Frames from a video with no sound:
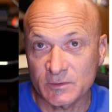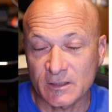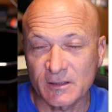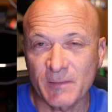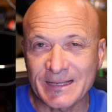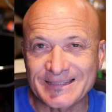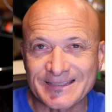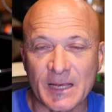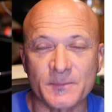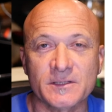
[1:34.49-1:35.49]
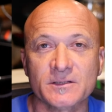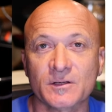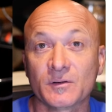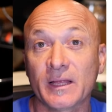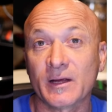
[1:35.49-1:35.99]
So the main steps.
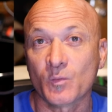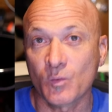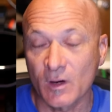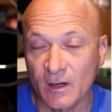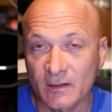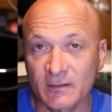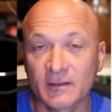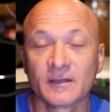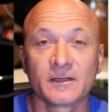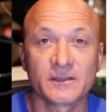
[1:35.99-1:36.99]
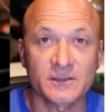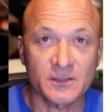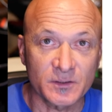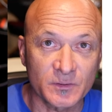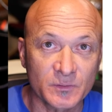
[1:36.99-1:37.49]
So like one,
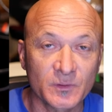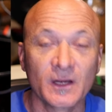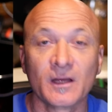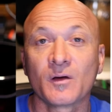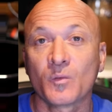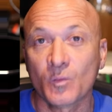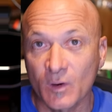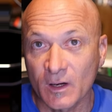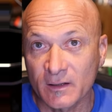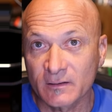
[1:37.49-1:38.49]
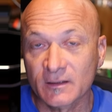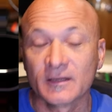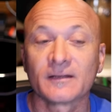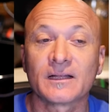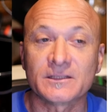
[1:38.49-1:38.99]
two, one,
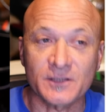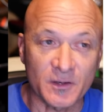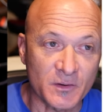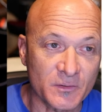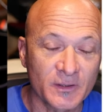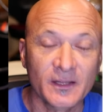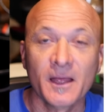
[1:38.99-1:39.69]
let's go.